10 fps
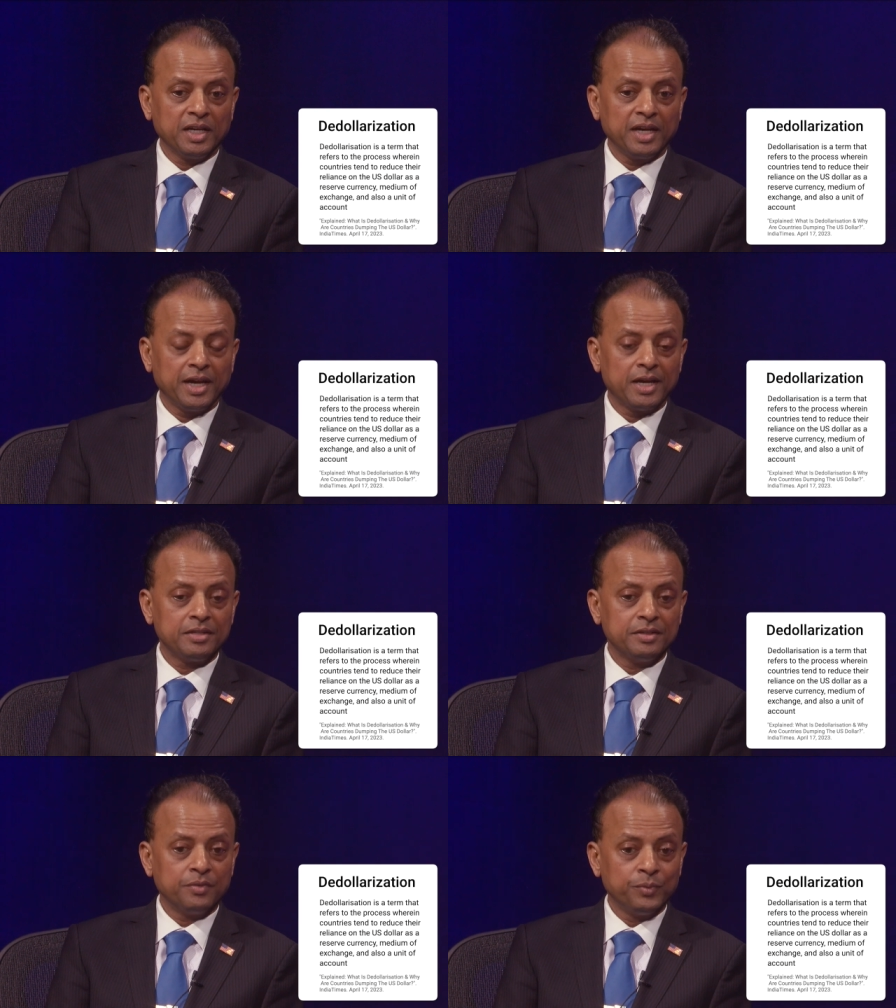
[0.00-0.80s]

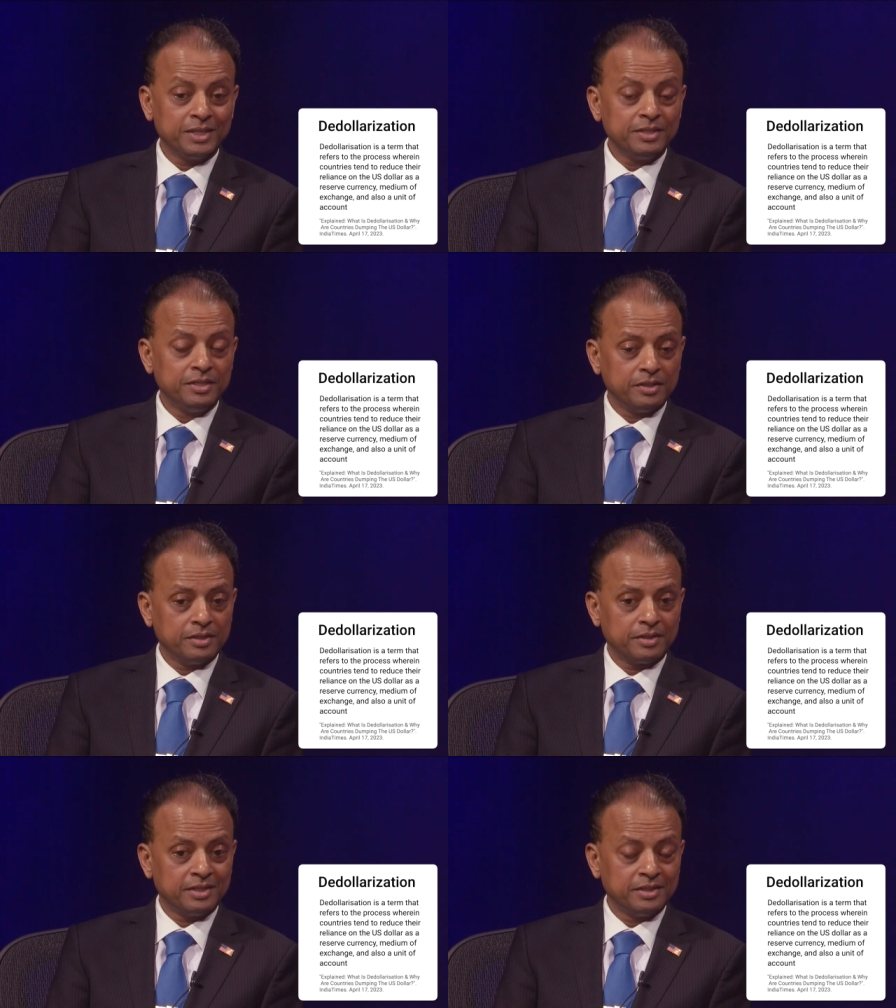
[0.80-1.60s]
And within
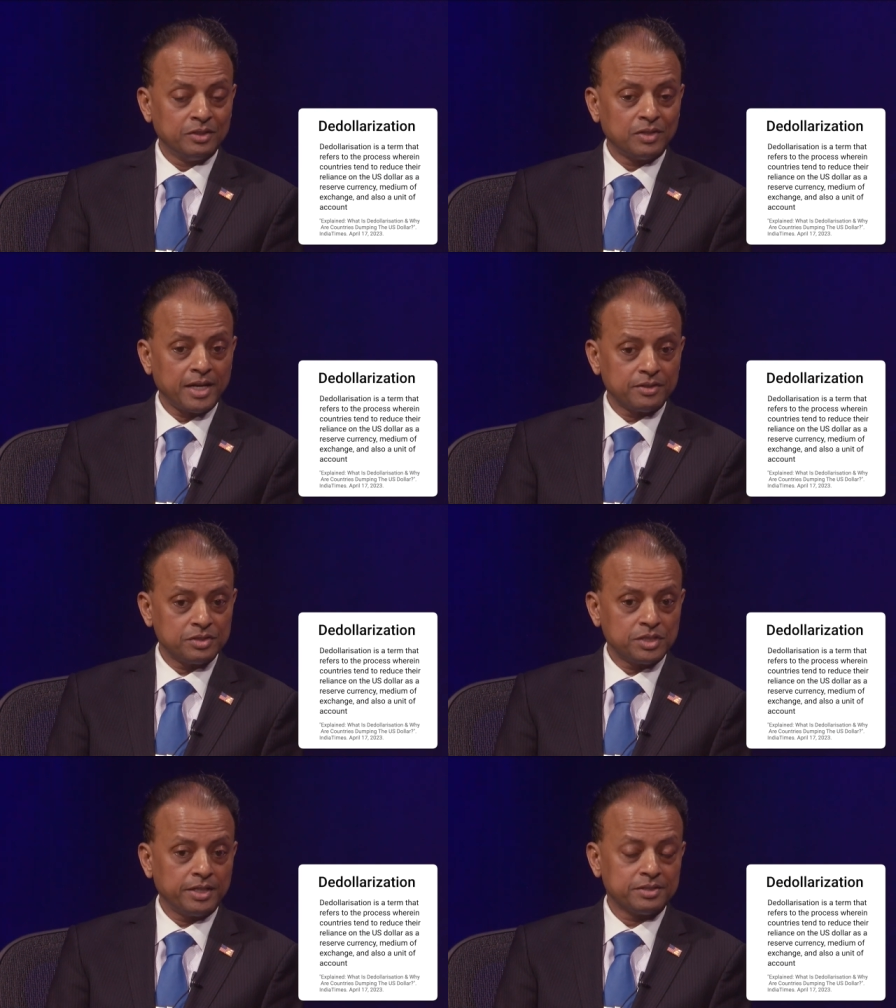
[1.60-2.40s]
here in the United
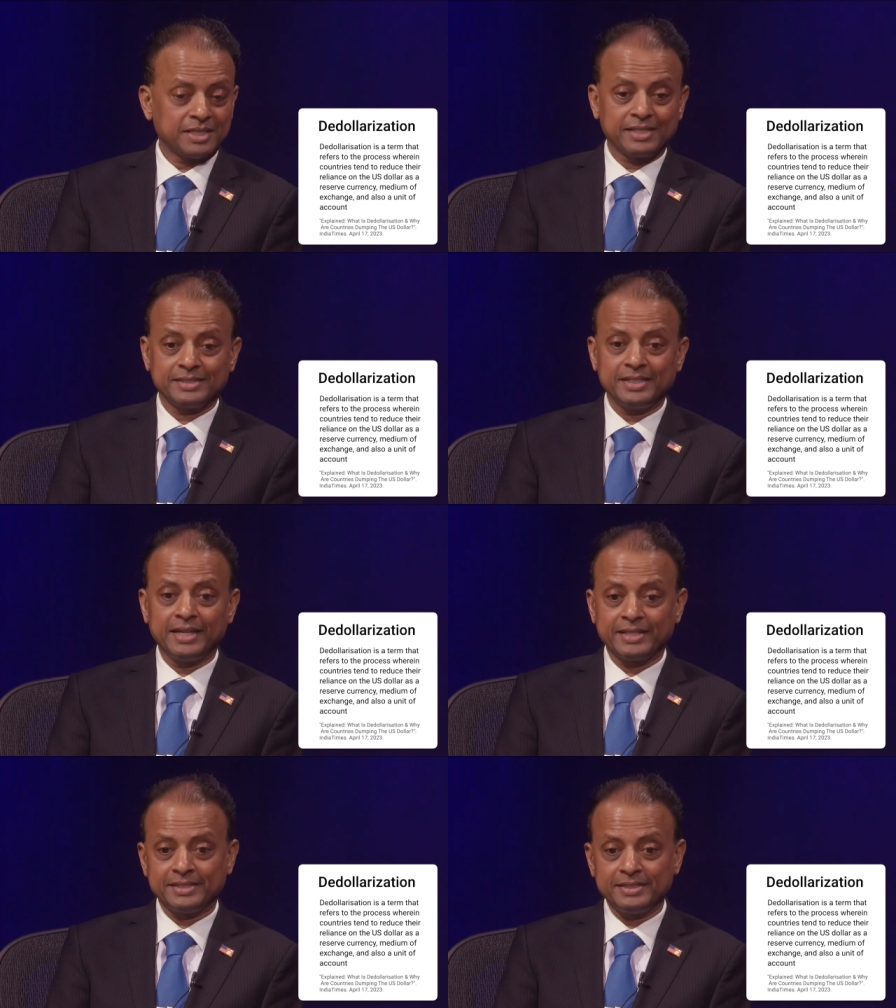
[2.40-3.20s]
States, I
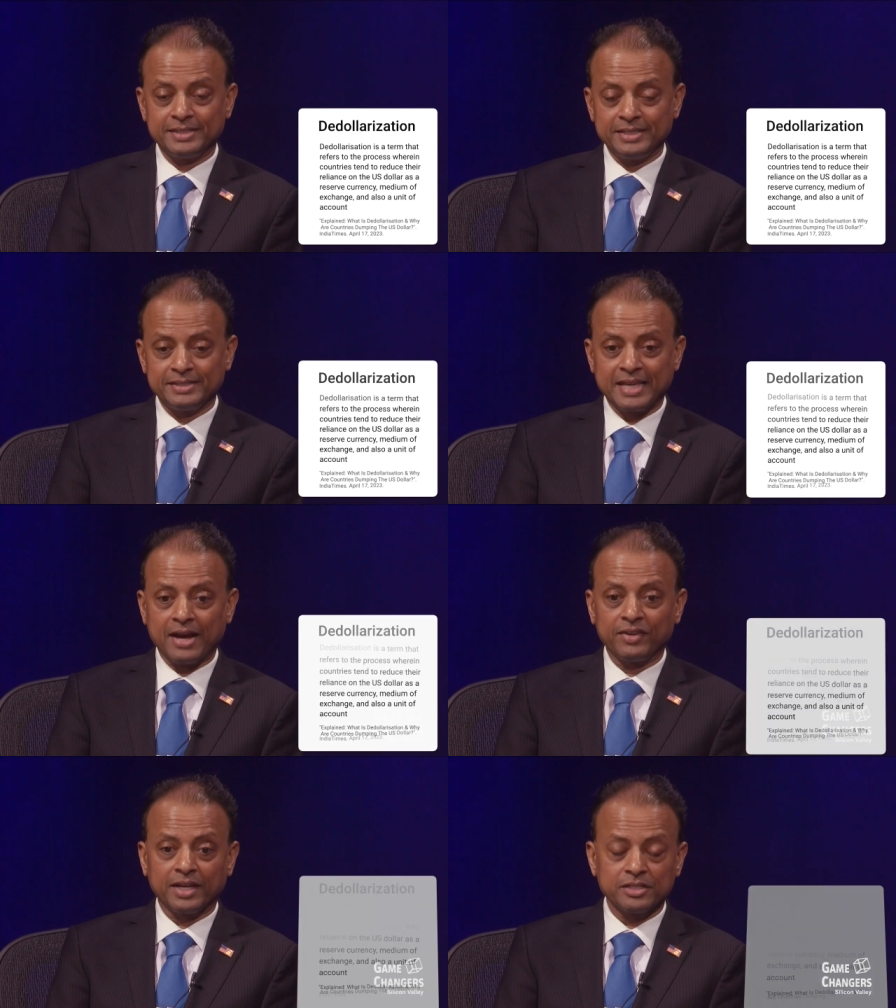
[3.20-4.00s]
see SEC's
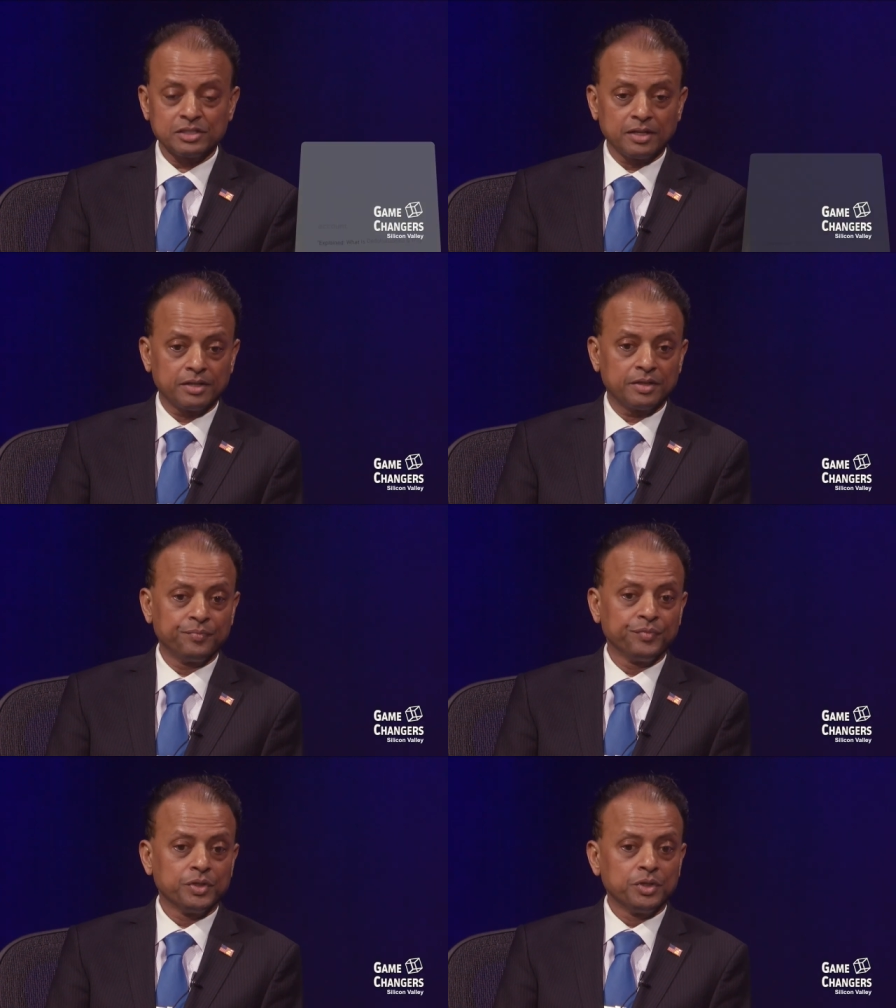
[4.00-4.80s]
Gary Gensler,
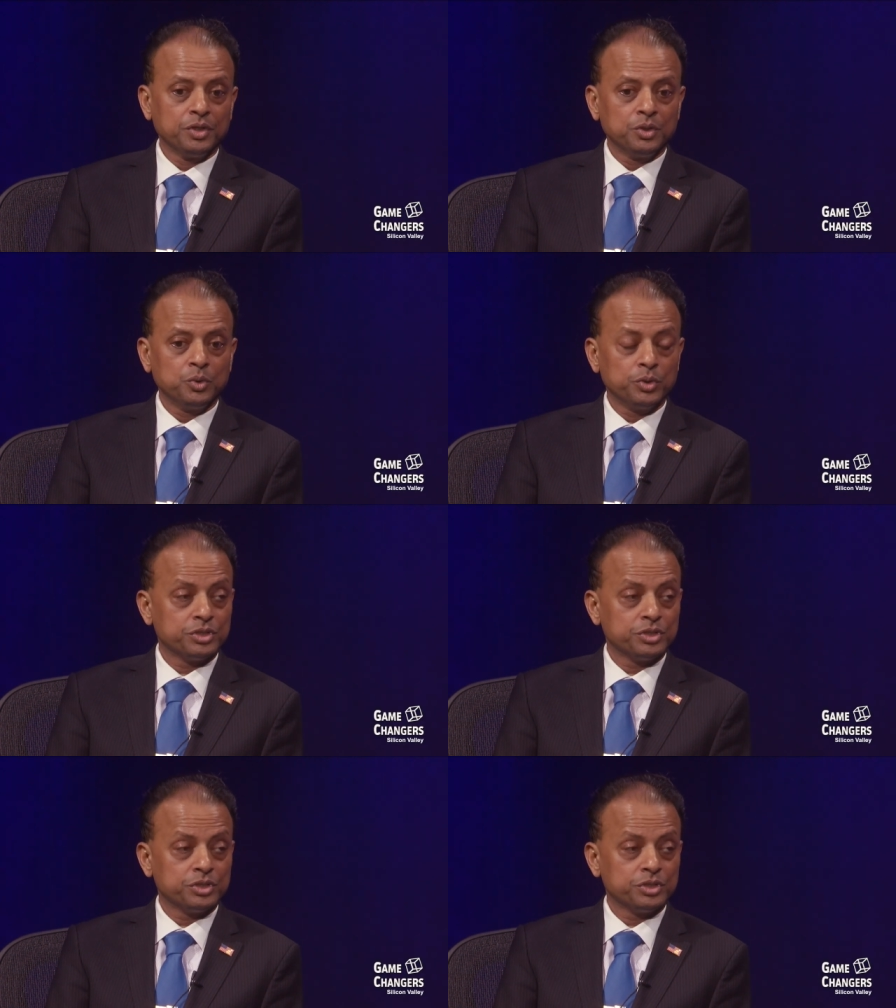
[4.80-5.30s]
who